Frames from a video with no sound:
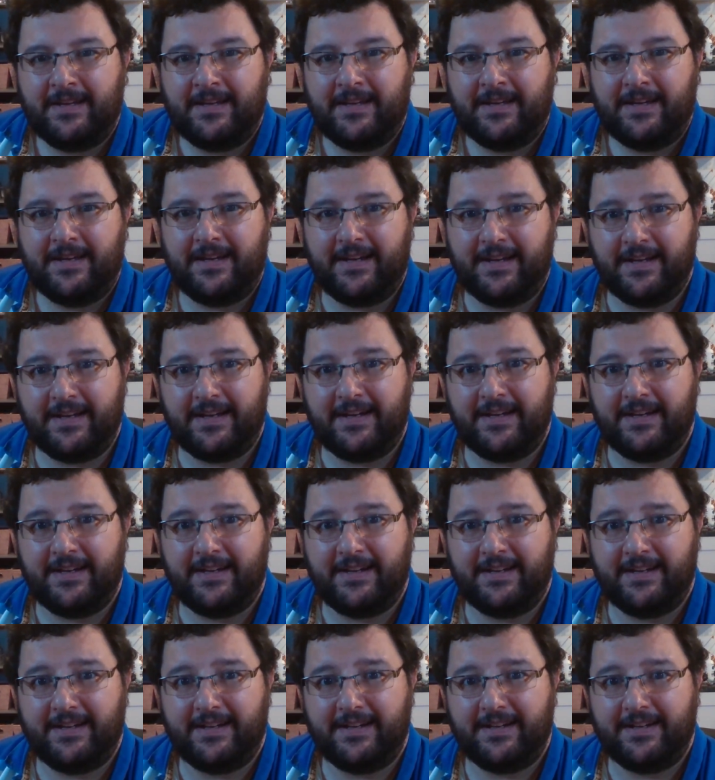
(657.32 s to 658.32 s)

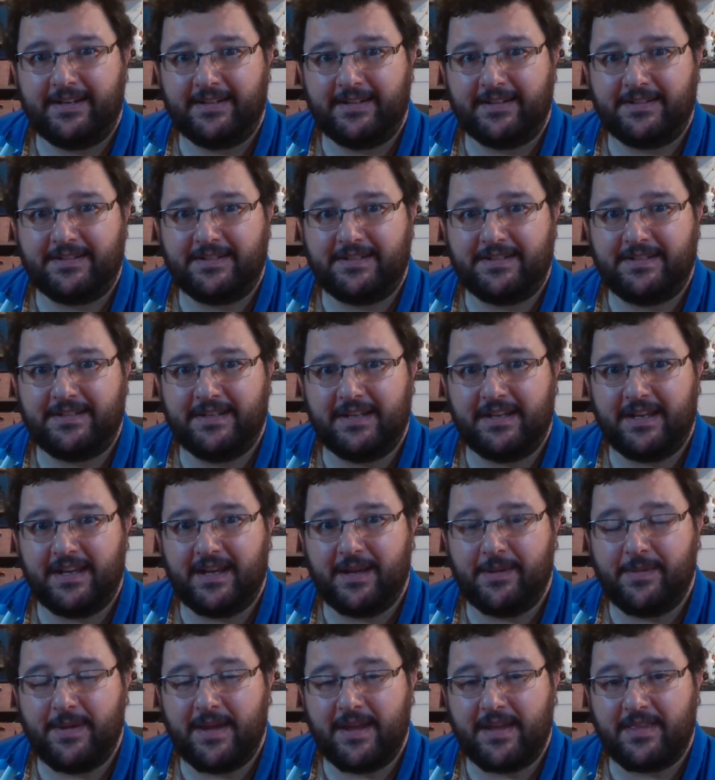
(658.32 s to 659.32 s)
Ah,
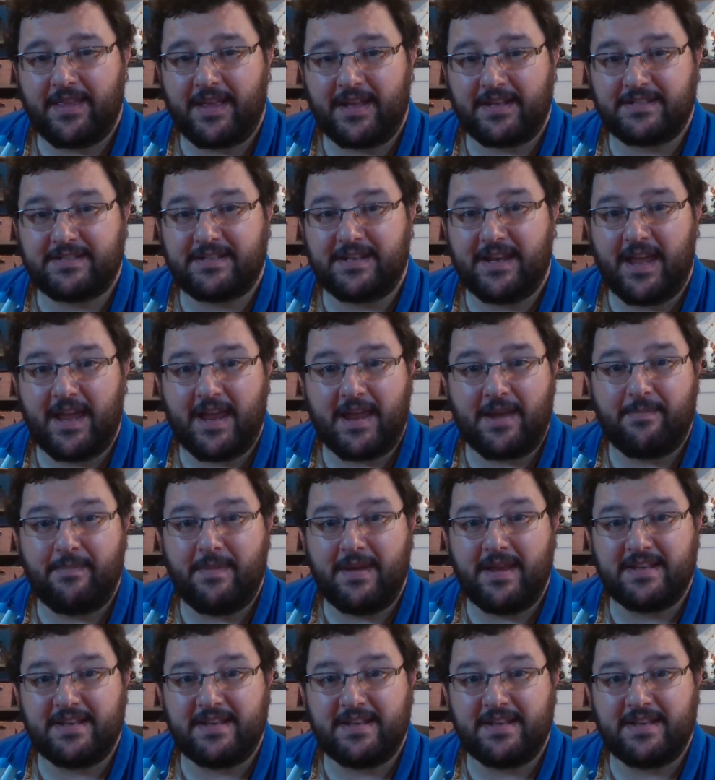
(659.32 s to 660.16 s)
dear me. That's like me